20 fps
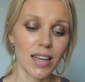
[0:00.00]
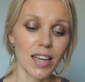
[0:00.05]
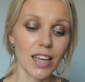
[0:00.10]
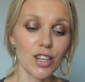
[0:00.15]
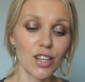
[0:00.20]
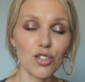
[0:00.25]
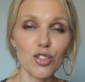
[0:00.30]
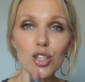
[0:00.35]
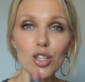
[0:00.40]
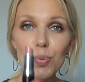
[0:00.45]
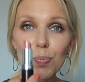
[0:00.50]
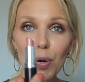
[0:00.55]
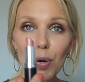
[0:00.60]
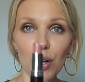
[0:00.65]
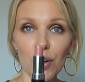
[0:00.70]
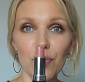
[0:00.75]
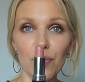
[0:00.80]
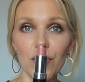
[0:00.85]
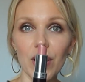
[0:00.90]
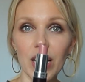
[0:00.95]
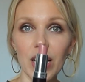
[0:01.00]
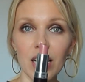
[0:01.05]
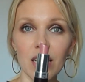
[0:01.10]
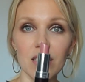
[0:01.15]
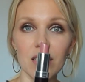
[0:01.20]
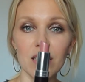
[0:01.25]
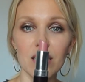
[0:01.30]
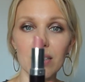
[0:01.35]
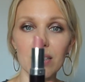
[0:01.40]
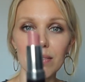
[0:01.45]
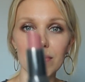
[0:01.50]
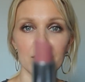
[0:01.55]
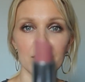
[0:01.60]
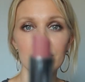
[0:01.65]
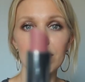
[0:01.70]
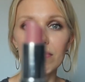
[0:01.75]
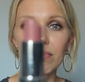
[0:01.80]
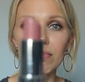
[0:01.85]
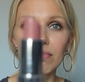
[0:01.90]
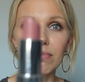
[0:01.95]
It's just perfect
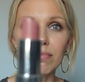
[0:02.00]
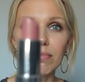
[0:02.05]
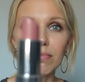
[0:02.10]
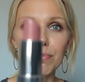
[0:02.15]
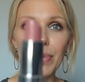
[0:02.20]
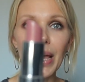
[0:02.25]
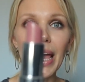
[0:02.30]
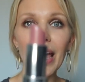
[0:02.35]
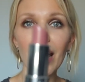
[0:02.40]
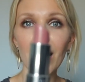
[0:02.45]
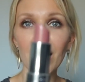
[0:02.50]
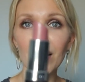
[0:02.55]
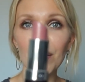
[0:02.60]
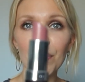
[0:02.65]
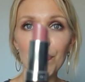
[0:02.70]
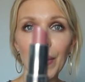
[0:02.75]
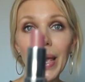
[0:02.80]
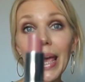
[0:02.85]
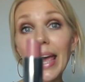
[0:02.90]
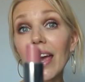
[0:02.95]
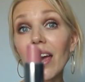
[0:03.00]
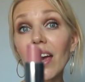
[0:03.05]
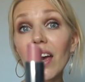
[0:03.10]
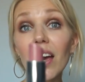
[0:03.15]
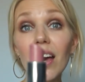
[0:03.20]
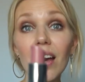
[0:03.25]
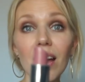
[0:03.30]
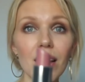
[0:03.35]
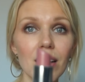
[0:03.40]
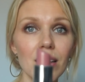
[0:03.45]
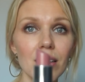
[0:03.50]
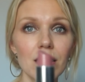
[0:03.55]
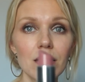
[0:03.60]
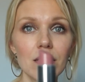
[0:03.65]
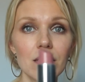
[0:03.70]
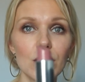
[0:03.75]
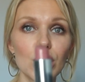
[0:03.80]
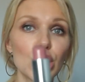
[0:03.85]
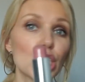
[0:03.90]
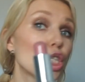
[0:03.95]
pale pink
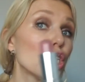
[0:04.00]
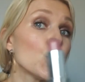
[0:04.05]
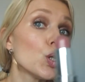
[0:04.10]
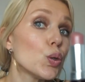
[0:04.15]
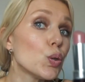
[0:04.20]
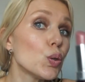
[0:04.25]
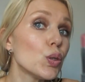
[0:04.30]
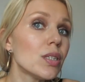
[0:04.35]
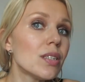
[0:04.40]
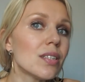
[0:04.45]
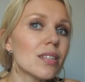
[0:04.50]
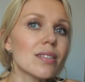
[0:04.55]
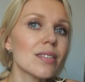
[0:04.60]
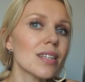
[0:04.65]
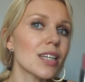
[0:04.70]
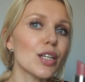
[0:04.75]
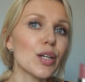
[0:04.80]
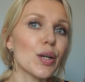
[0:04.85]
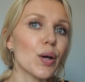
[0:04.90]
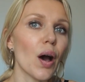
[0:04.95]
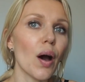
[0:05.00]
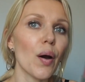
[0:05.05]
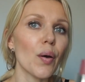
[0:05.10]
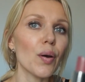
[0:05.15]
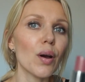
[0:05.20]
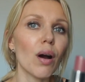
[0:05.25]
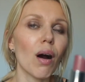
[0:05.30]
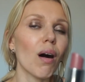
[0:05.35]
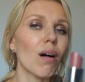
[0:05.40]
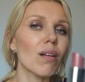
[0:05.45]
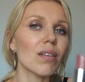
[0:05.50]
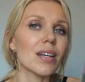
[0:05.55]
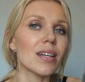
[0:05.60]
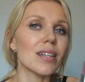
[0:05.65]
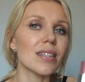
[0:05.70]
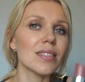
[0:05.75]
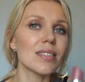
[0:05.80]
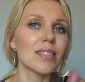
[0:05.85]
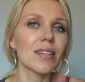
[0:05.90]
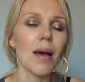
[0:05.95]
nude, I don't know how you call
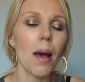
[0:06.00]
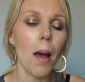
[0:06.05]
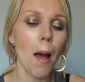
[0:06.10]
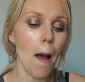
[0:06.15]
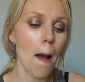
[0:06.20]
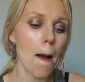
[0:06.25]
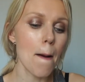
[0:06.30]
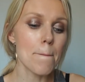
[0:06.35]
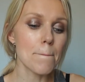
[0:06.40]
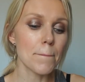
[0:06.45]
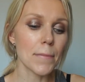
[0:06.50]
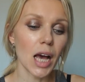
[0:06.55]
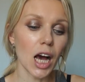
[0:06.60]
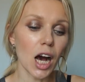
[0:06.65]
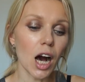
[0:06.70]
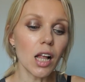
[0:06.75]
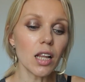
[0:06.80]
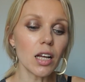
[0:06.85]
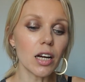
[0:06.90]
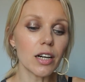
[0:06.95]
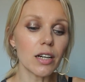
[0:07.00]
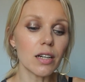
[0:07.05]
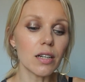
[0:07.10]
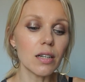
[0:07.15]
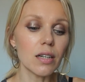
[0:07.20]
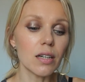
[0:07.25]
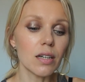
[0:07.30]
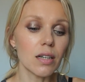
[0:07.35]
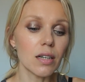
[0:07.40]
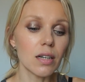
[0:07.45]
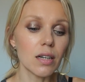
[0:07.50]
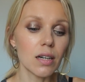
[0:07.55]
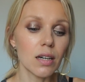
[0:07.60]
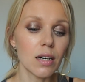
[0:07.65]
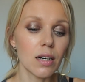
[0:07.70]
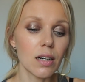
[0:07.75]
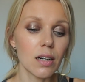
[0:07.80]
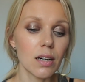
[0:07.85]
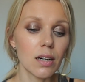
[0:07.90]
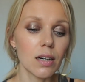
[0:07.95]
it, color.
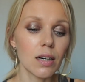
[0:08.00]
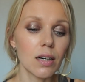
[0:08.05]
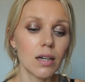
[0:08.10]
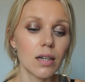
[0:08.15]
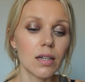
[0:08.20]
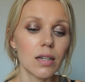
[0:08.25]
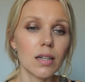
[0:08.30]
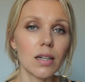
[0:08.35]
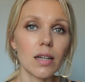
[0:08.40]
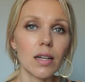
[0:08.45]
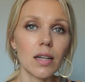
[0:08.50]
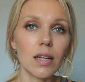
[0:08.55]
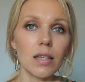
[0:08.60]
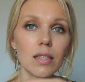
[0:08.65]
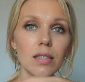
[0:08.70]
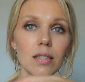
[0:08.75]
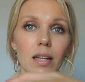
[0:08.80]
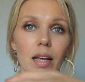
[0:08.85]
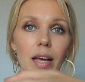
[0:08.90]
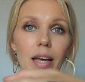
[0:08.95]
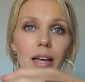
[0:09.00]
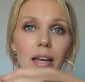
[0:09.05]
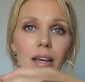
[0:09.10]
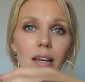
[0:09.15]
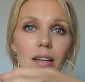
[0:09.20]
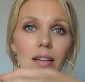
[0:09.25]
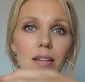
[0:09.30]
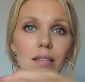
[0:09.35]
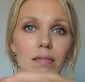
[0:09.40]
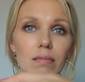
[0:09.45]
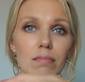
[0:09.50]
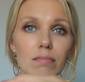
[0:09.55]
It's like